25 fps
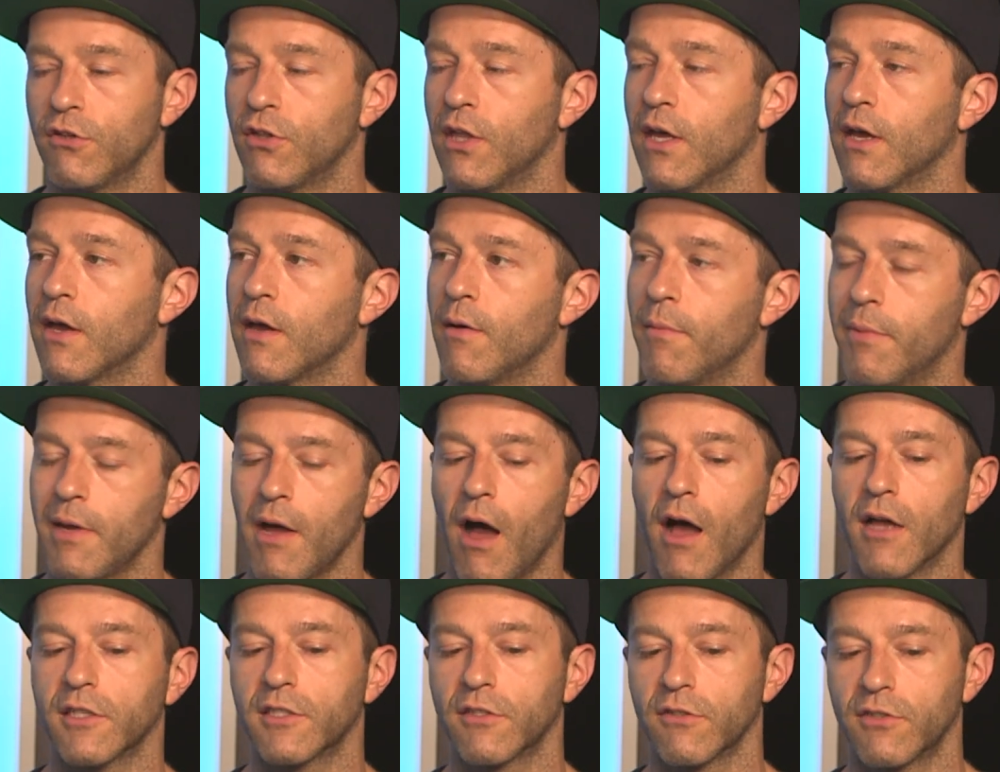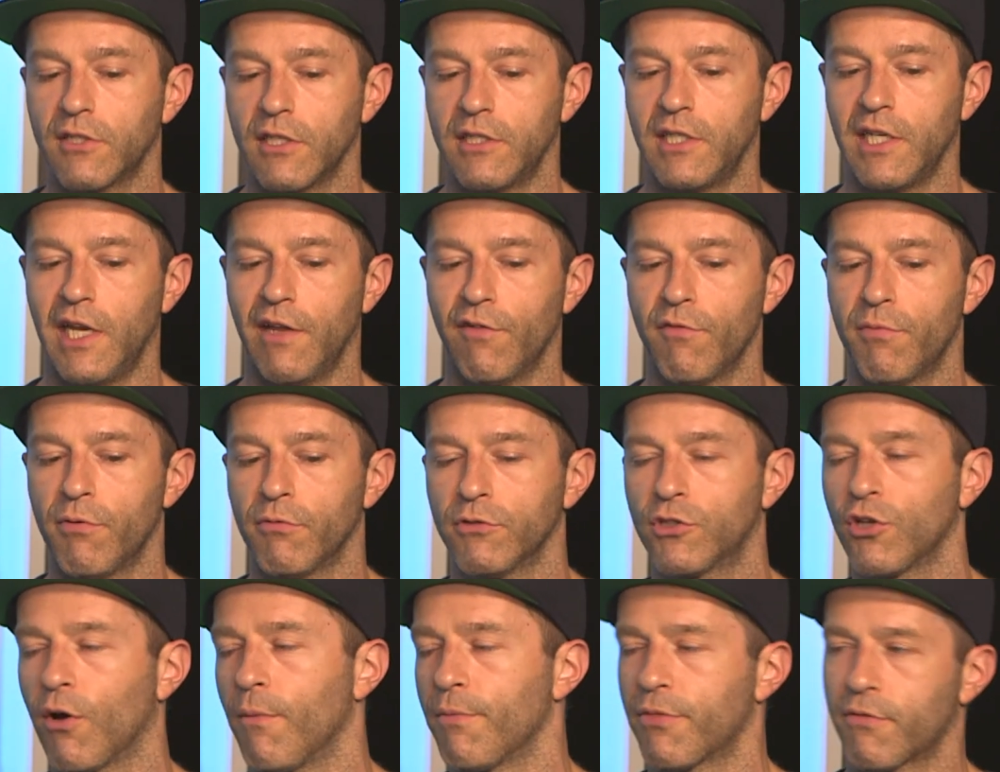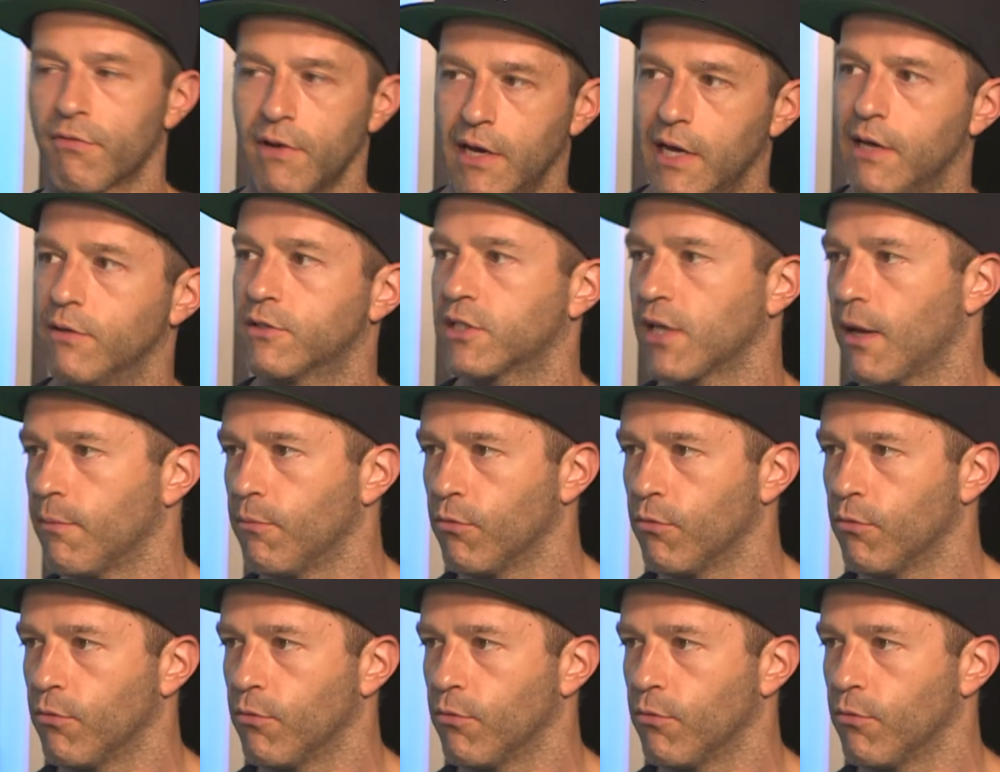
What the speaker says: you think it'll be Arsenal, City, Liverpool top 3 in some